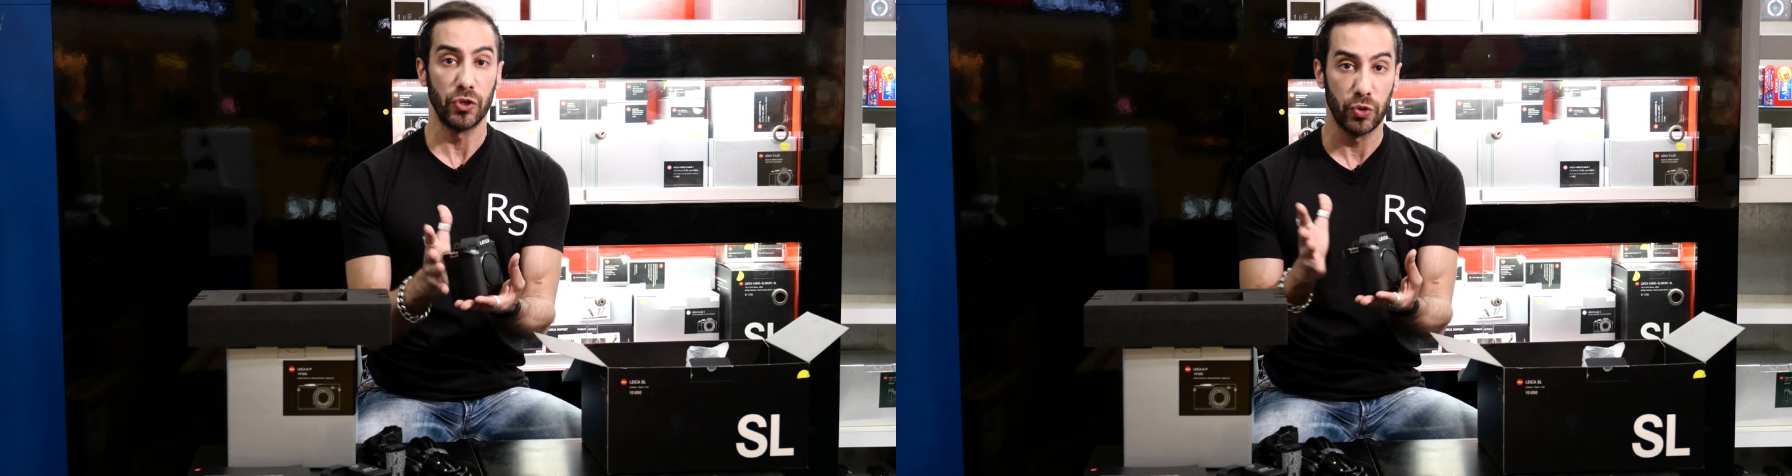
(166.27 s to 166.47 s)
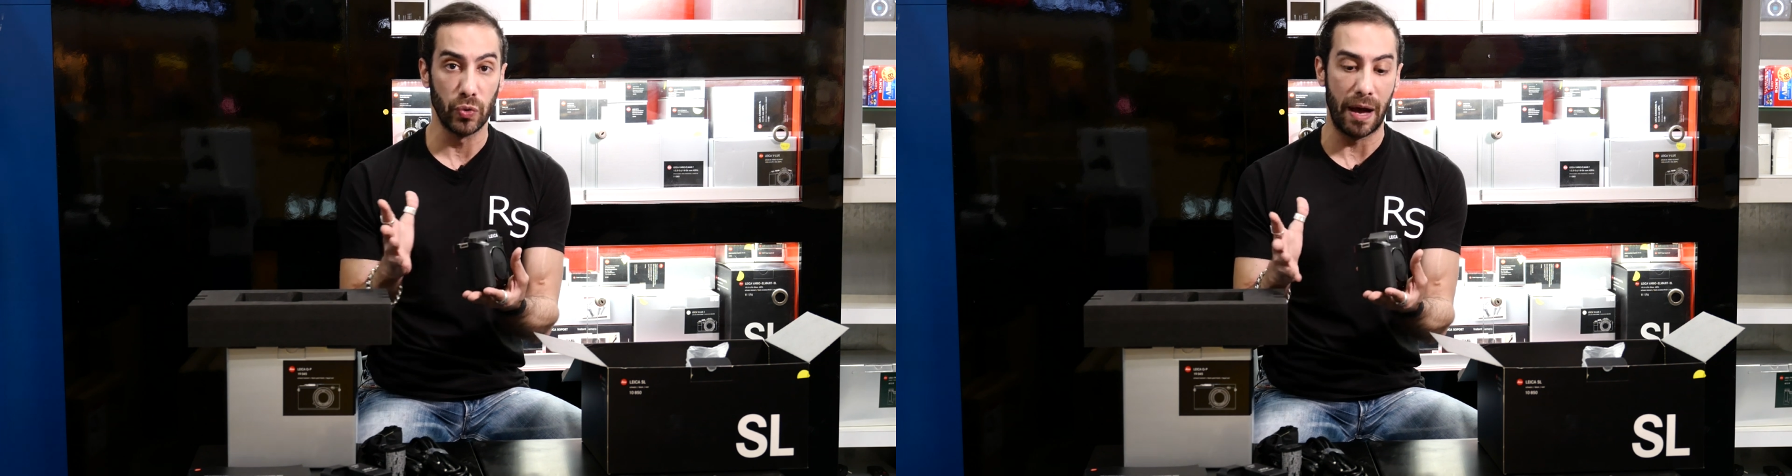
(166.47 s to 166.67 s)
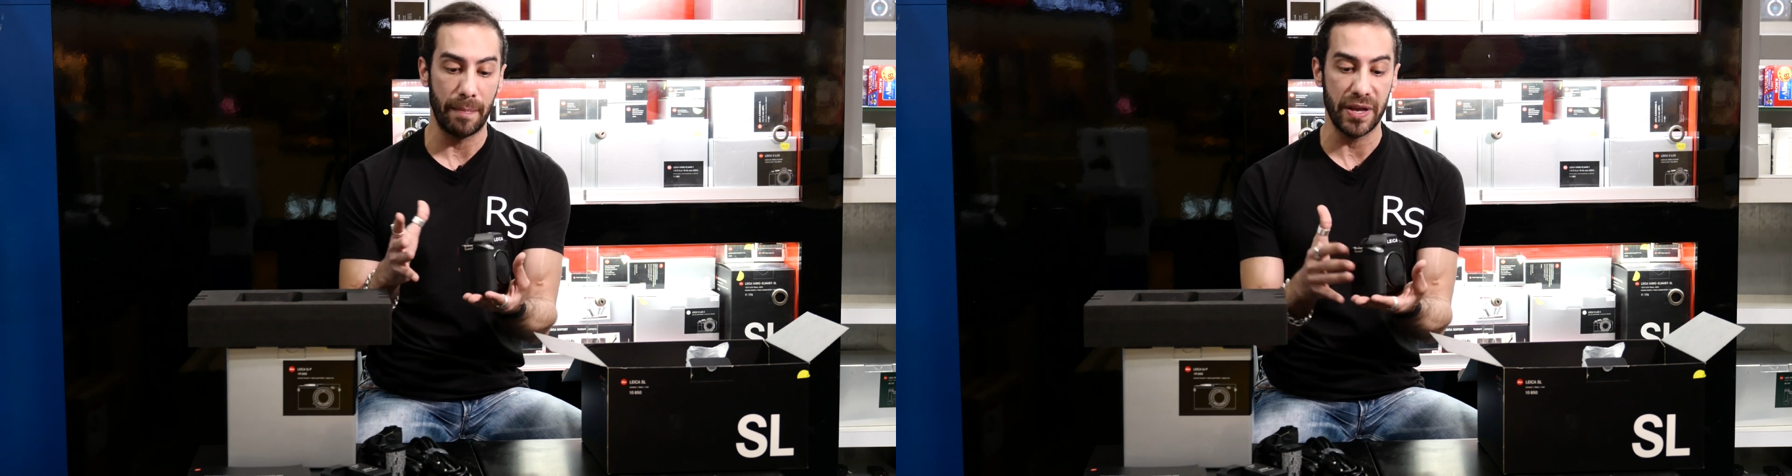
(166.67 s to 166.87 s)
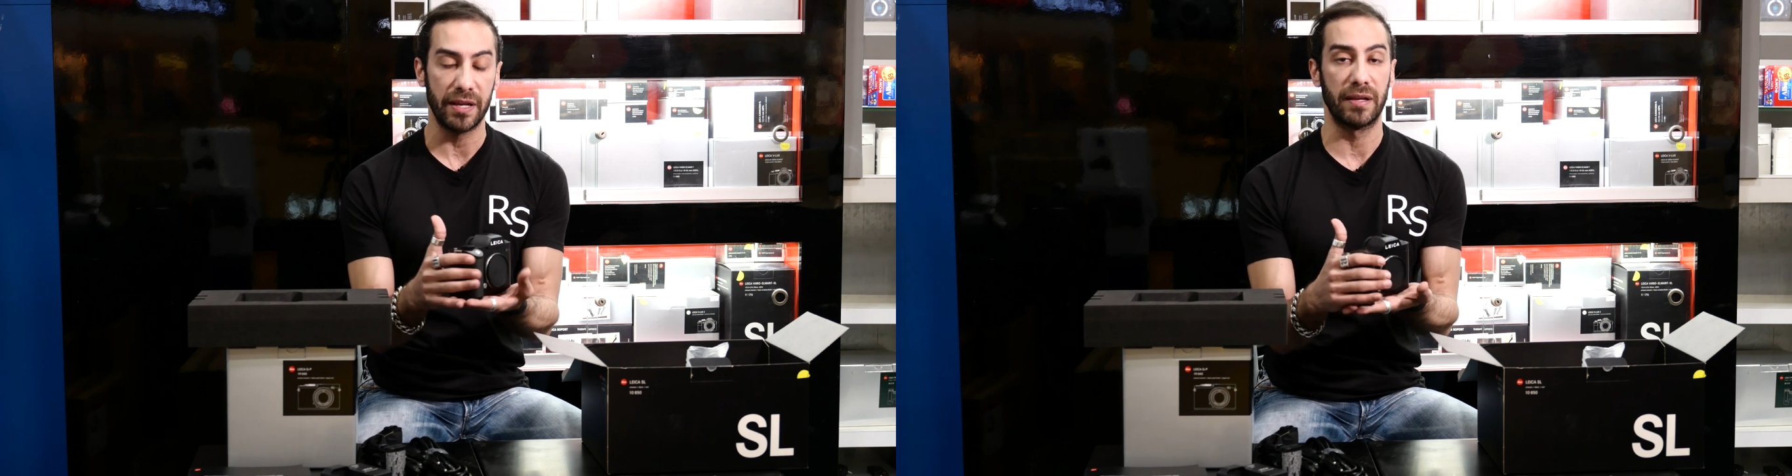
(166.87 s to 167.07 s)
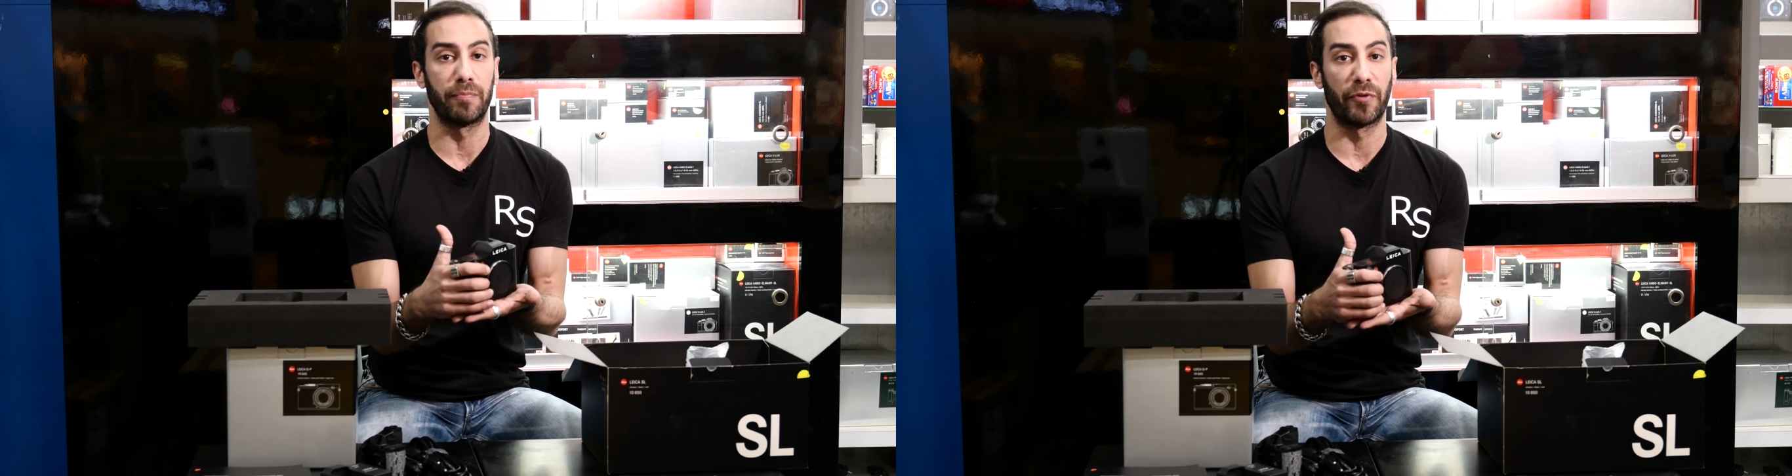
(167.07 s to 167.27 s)
to a
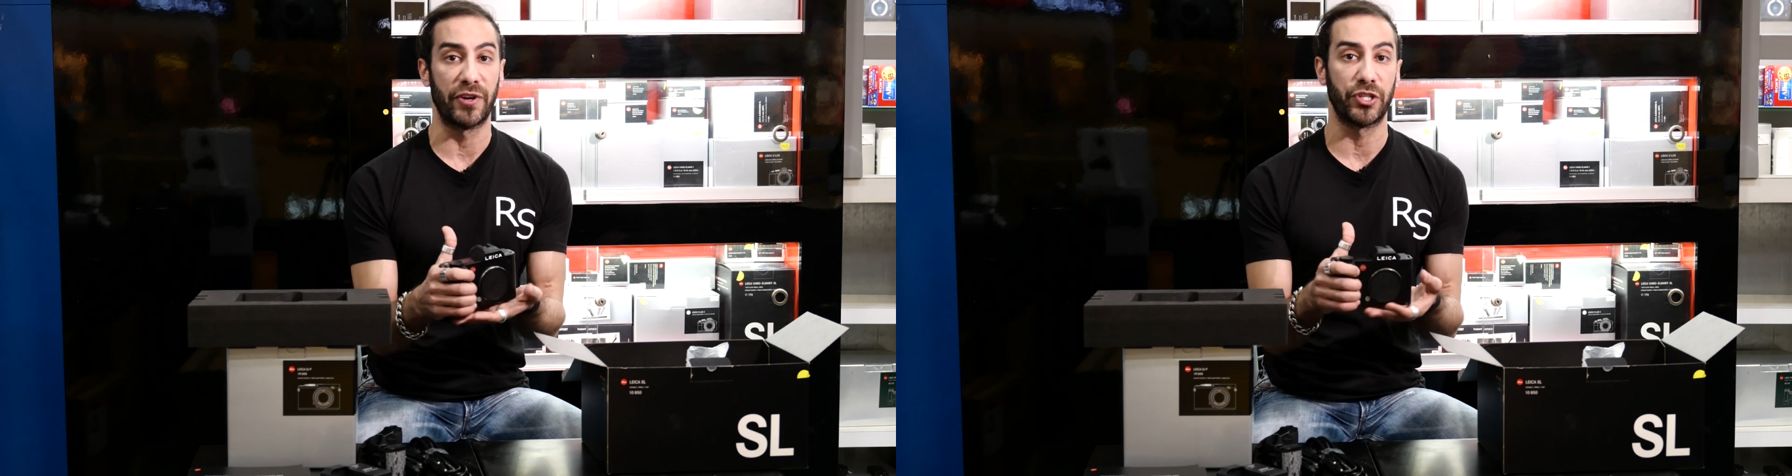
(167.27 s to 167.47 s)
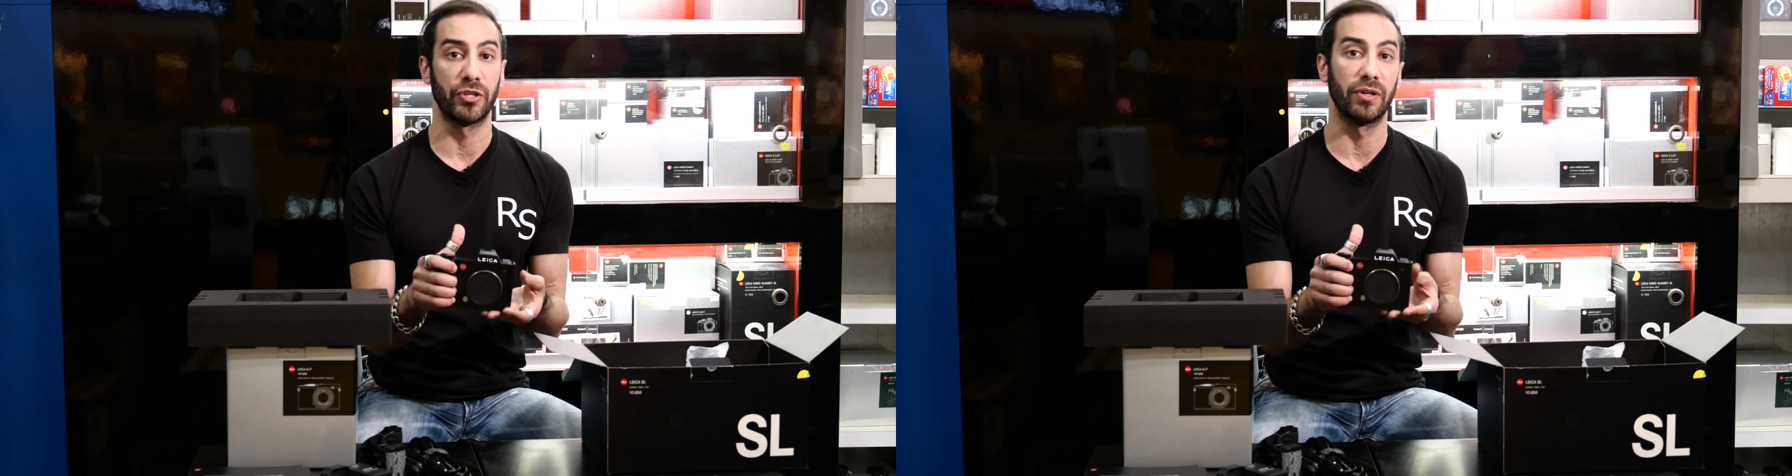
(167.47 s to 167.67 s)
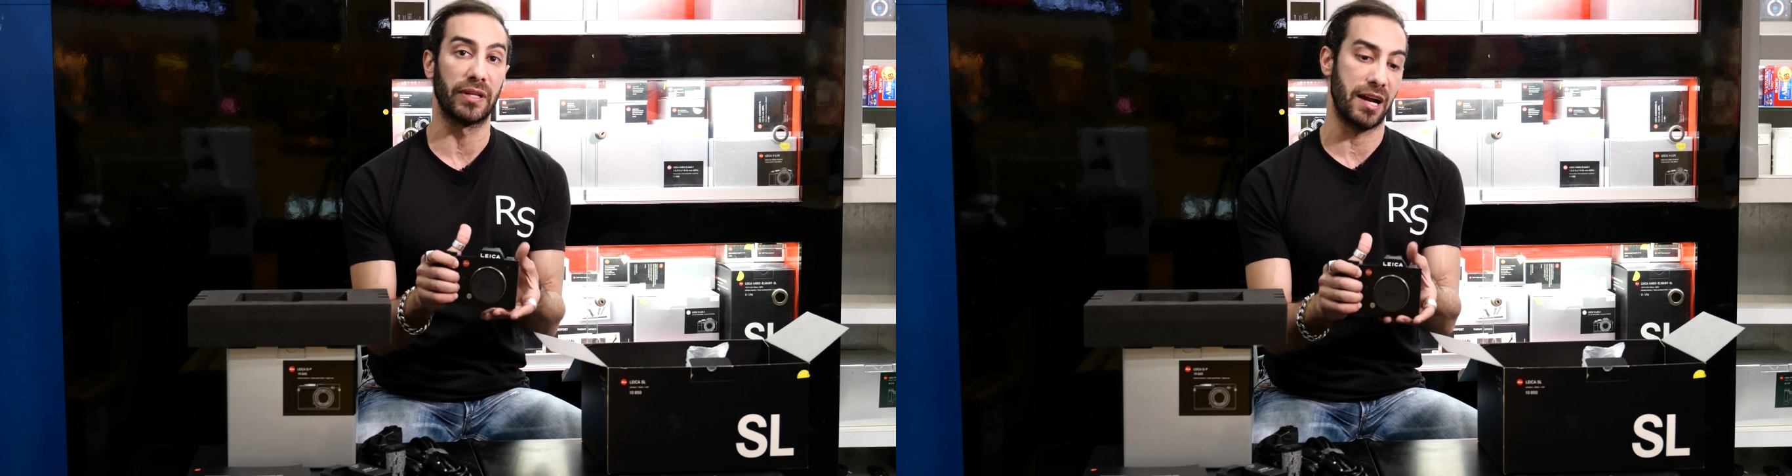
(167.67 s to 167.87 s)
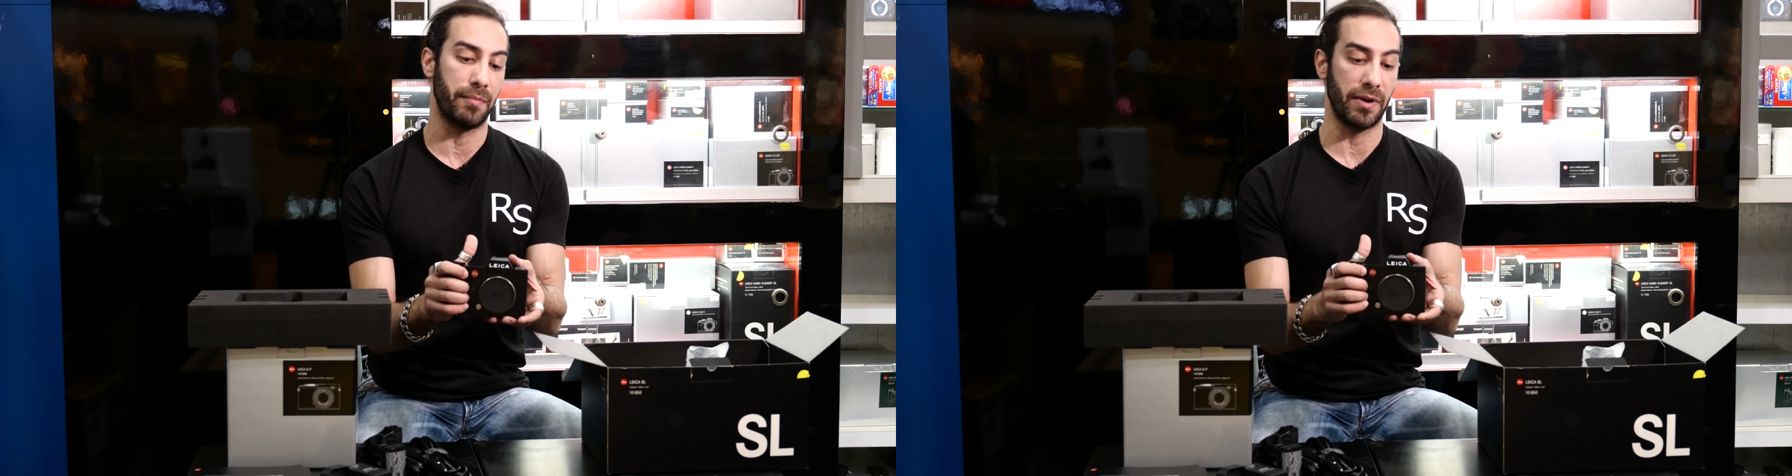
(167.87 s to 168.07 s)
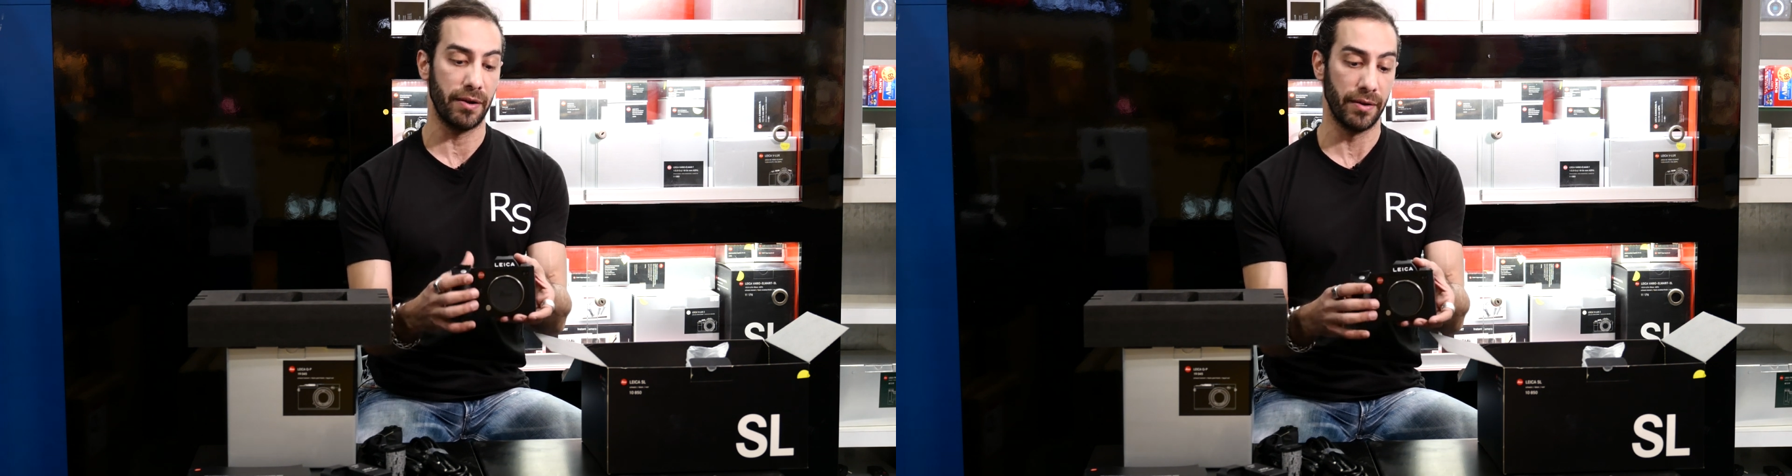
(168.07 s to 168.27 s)
big professional
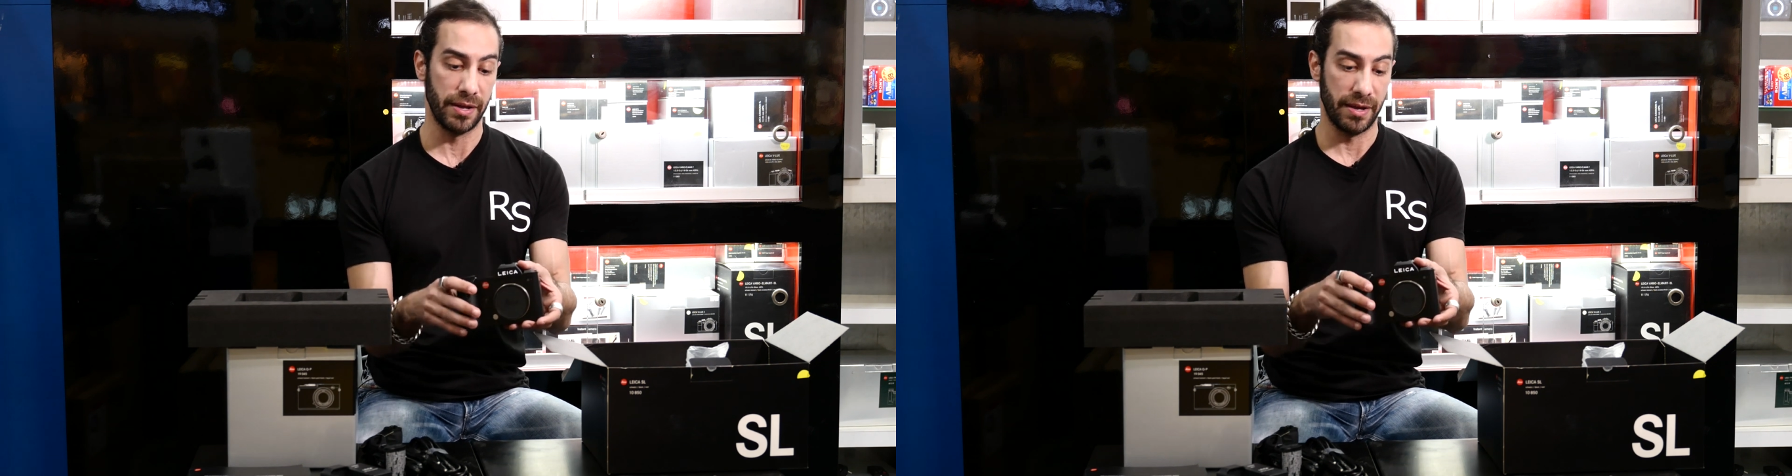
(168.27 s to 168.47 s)
camera